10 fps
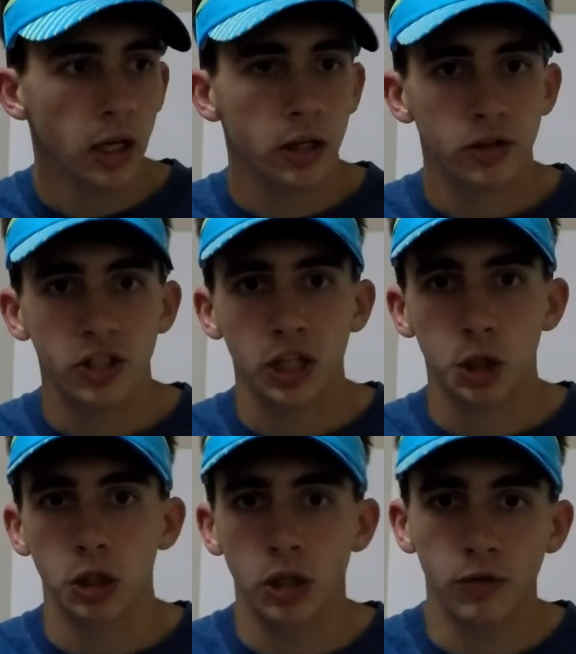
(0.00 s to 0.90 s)

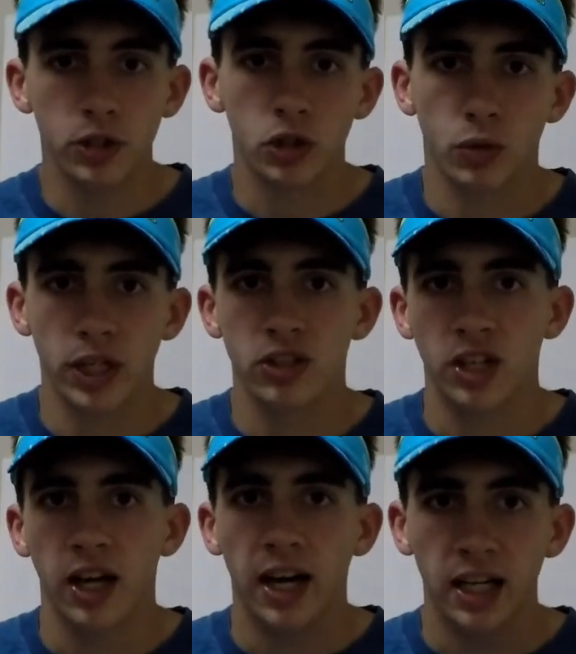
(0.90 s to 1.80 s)
section of this
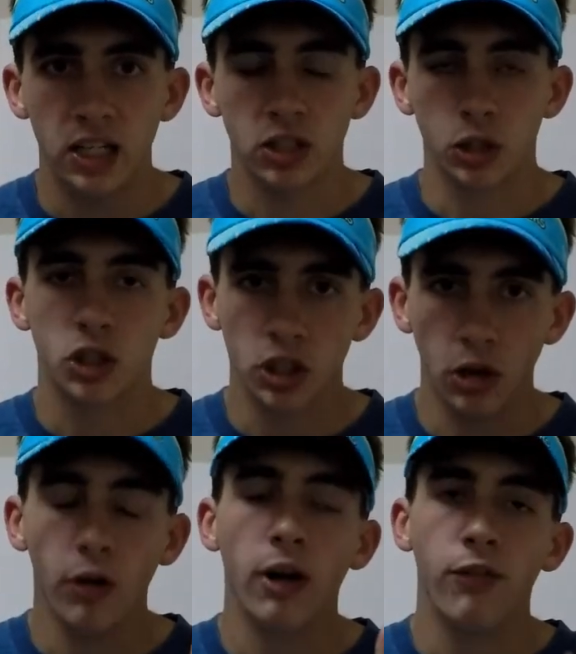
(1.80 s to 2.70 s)
race, is
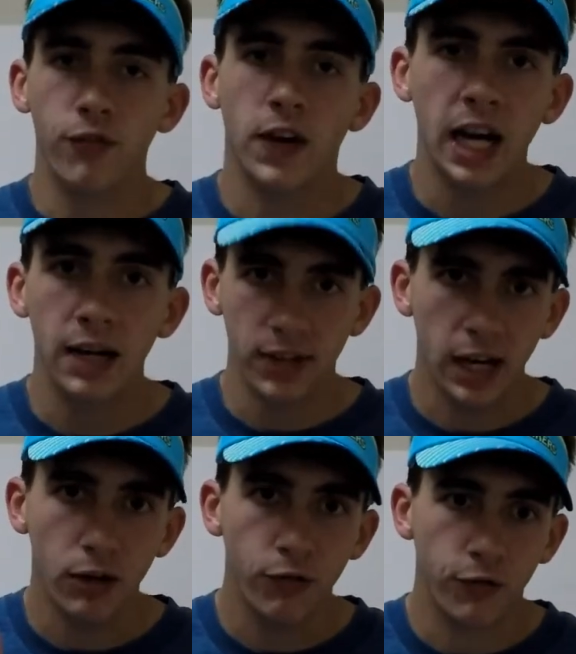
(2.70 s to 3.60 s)
still a 5
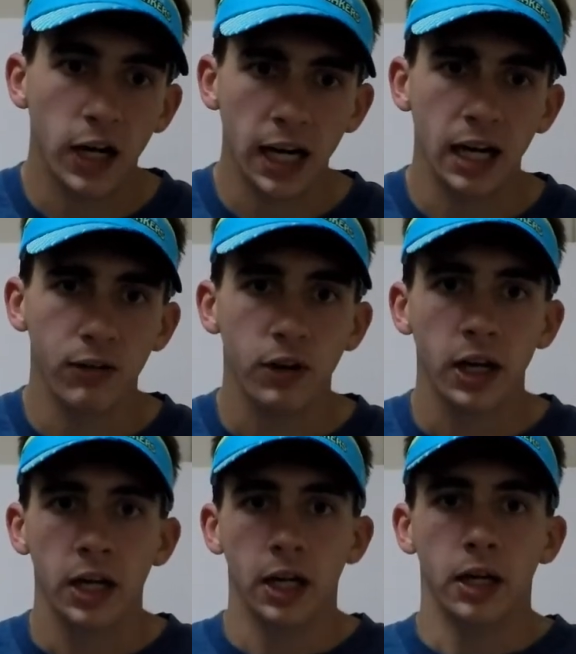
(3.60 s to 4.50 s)
out of 5.
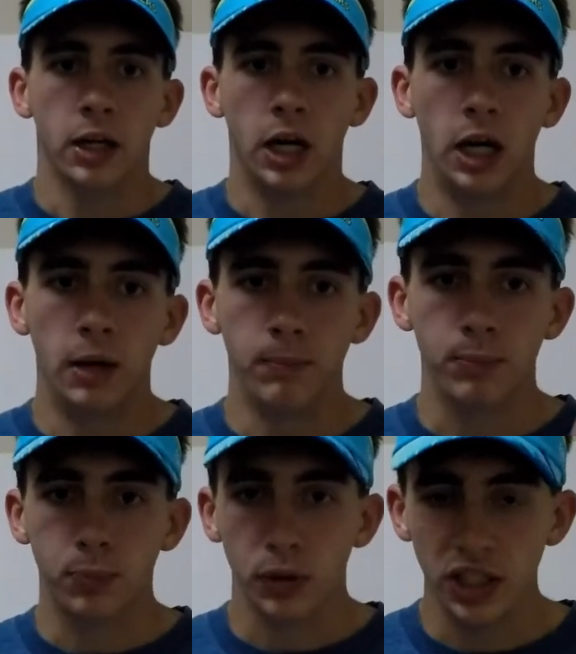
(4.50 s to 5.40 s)

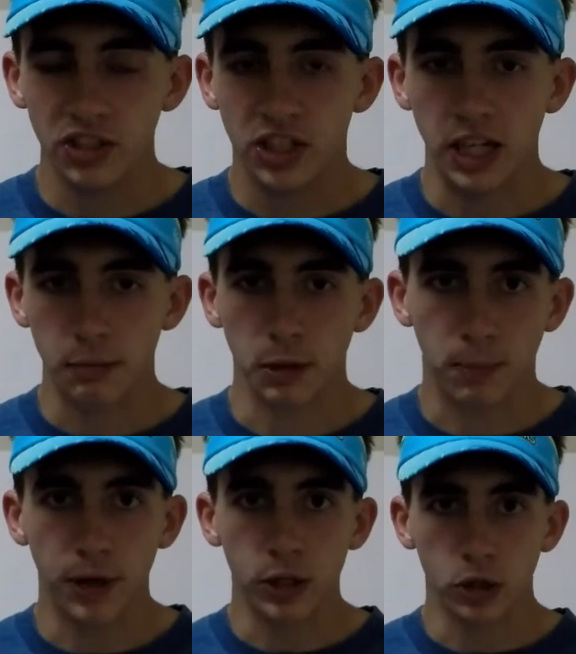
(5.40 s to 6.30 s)
Please keep the
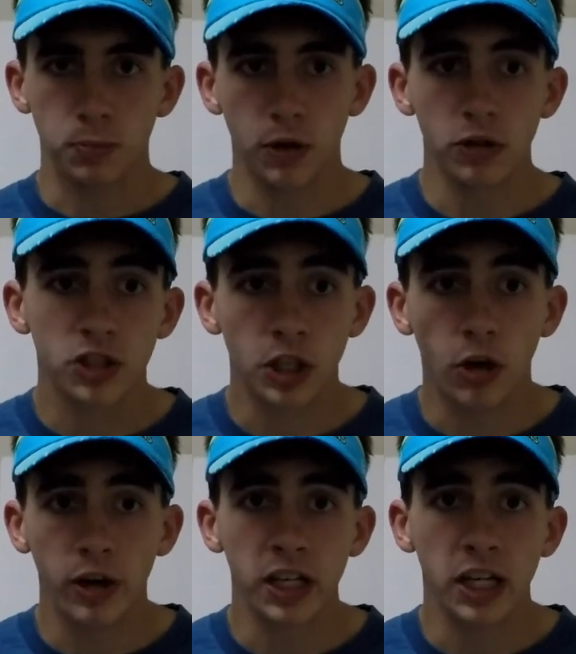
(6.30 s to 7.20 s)
Breakers Bonus
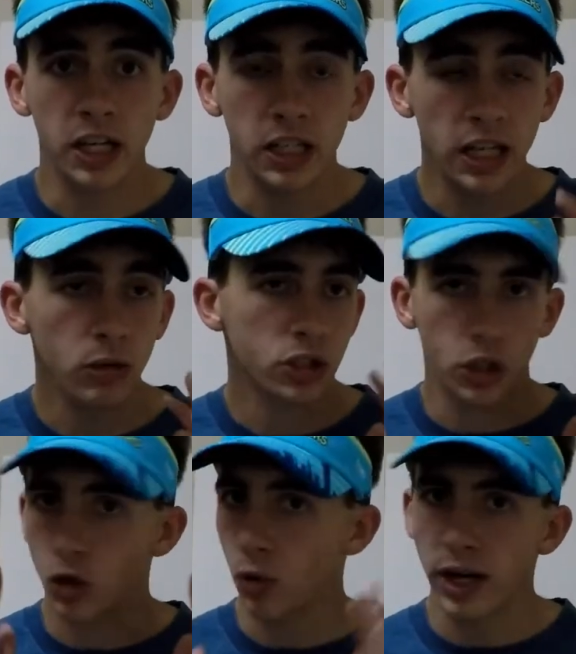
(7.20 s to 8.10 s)
going, and it was a
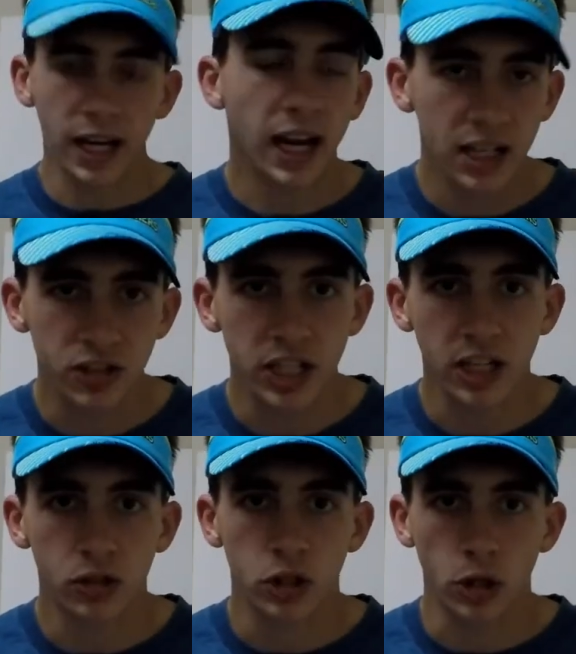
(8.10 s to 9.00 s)
great
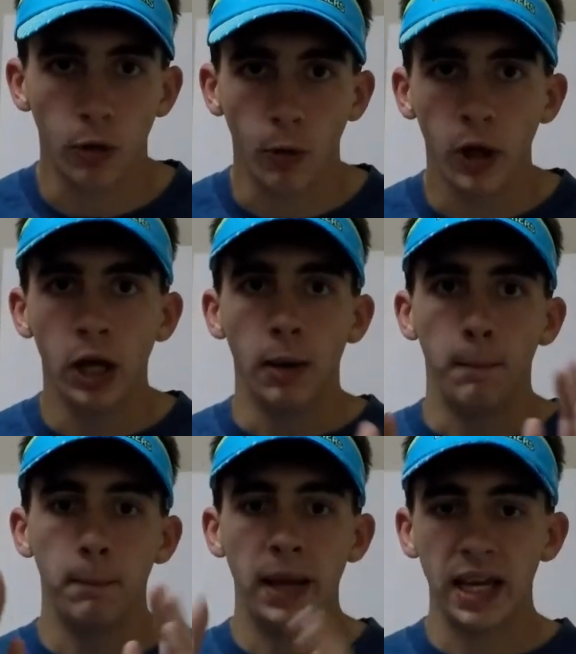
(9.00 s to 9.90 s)
idea to
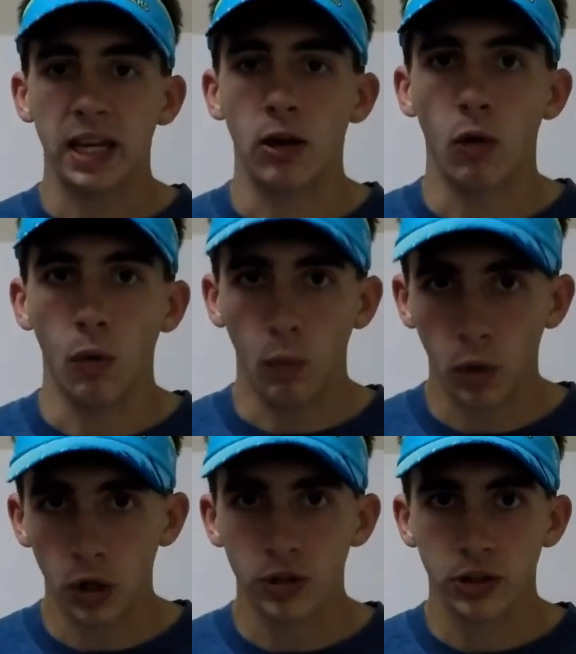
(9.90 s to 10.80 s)
make it
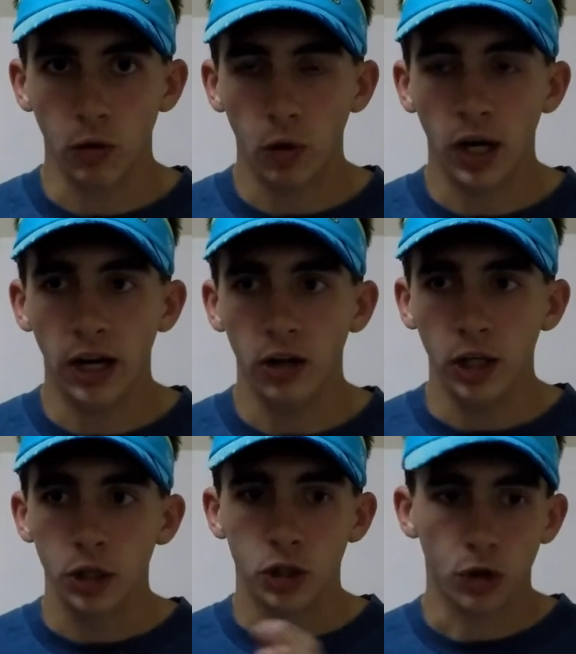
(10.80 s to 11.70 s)
worth the
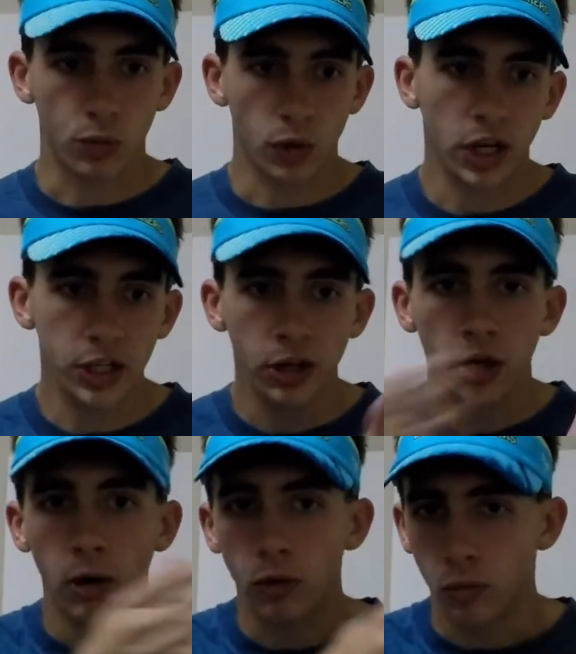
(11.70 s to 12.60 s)
while to run
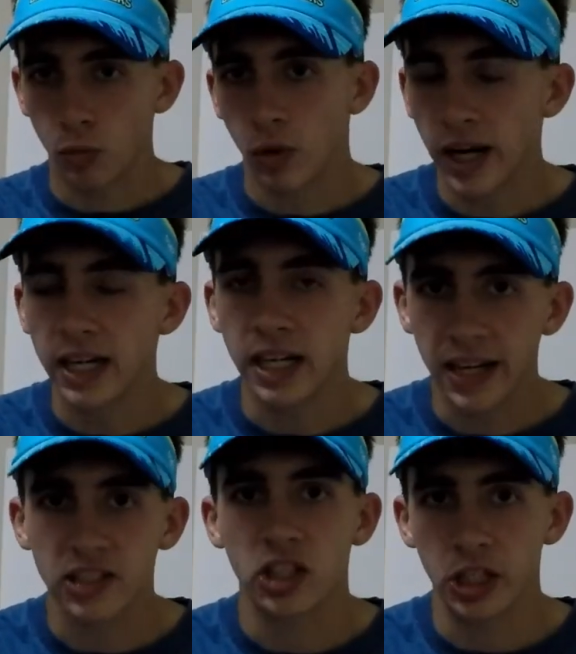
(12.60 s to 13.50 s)
right
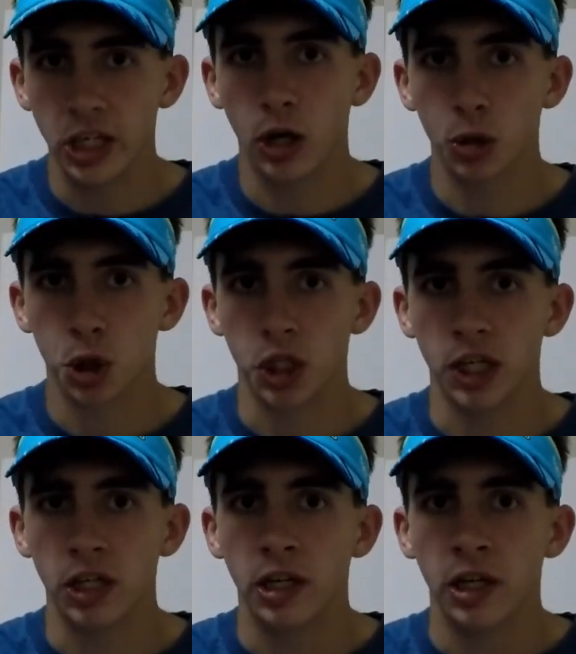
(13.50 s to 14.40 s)
next to the
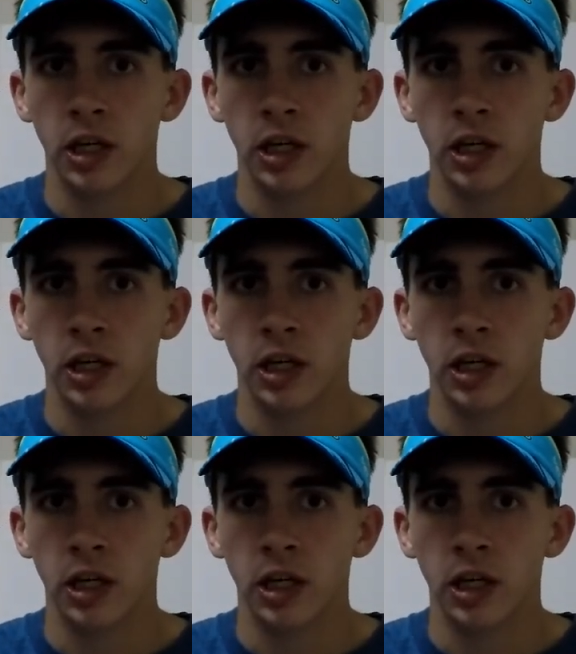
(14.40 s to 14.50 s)
ocean